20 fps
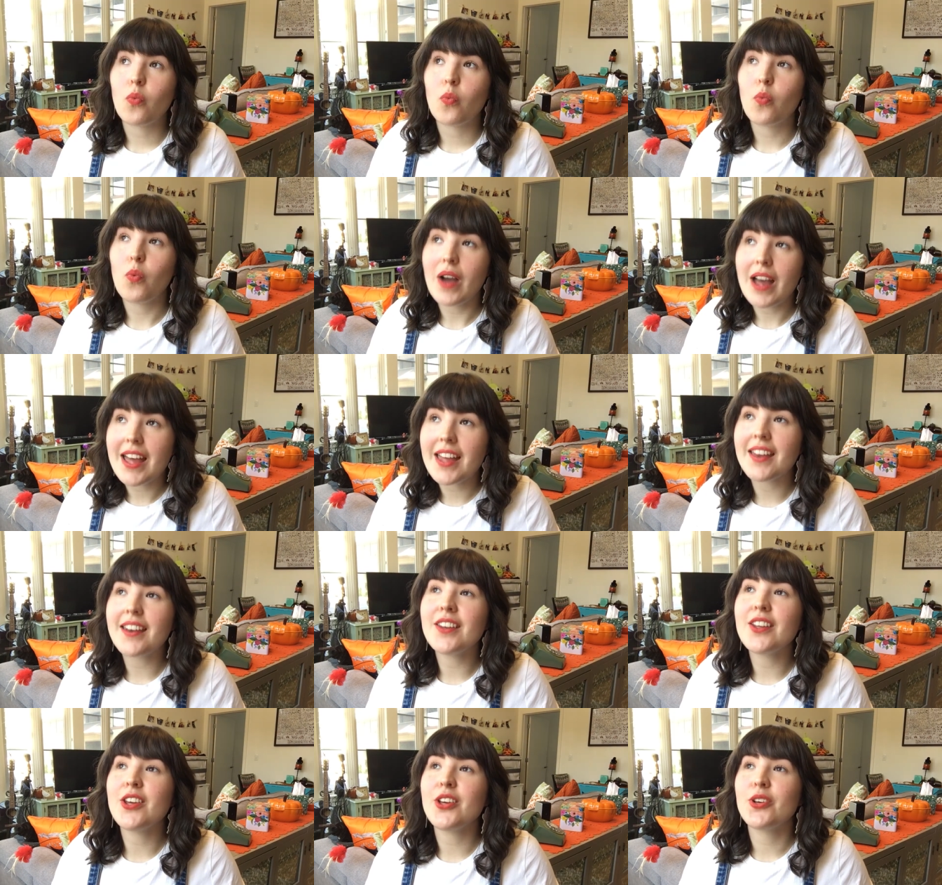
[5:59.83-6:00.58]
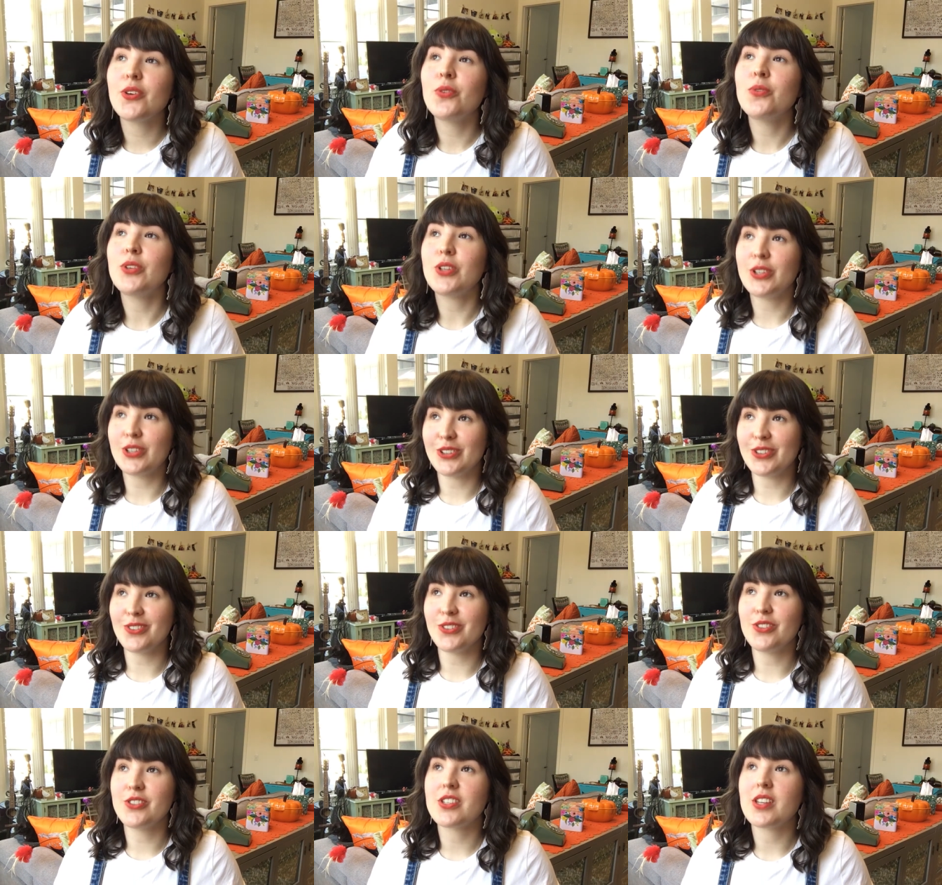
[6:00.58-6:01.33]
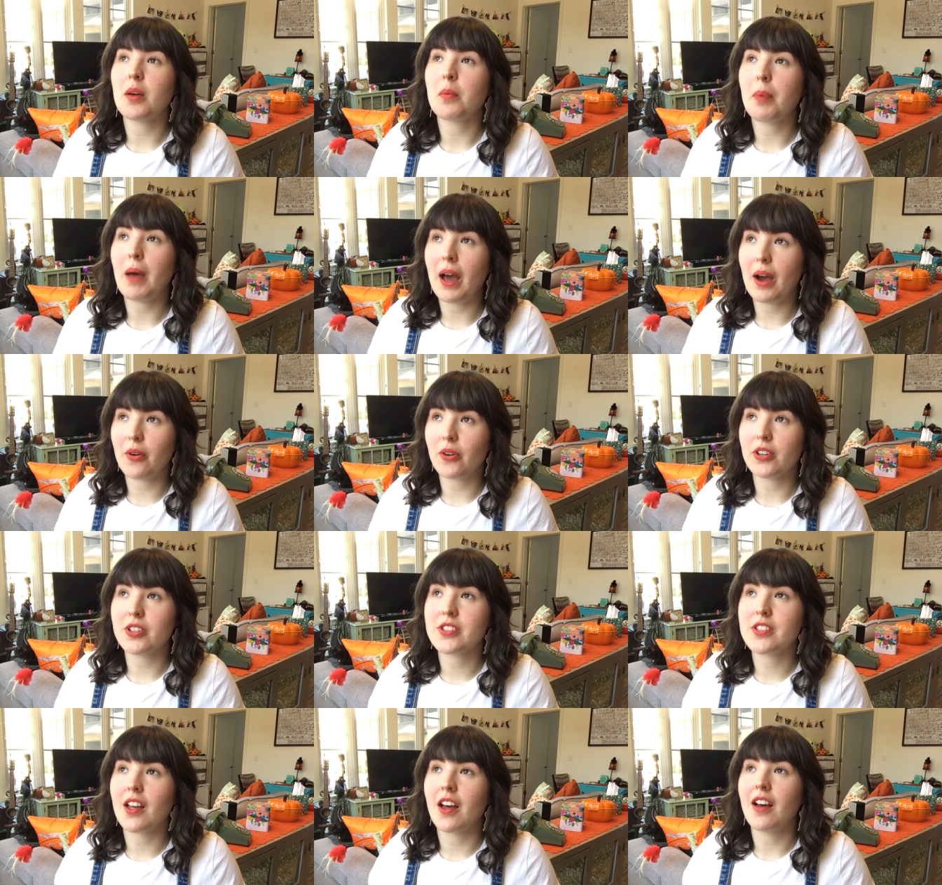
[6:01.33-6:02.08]
When you use a
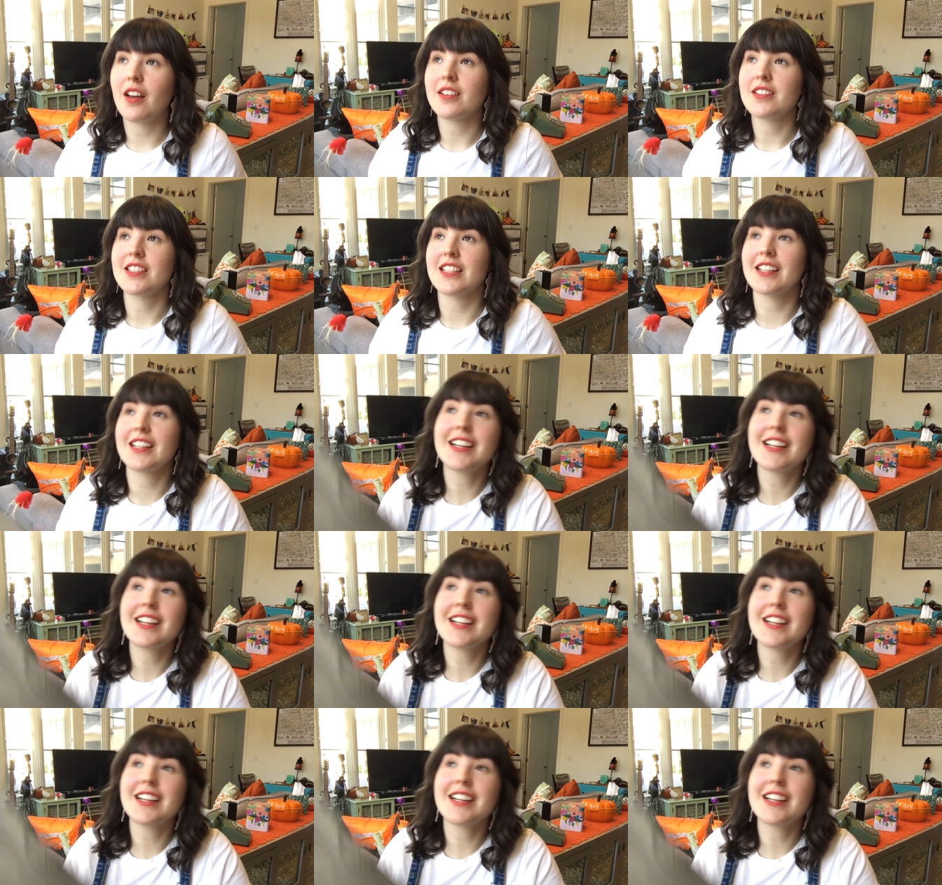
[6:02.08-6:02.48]
power saw to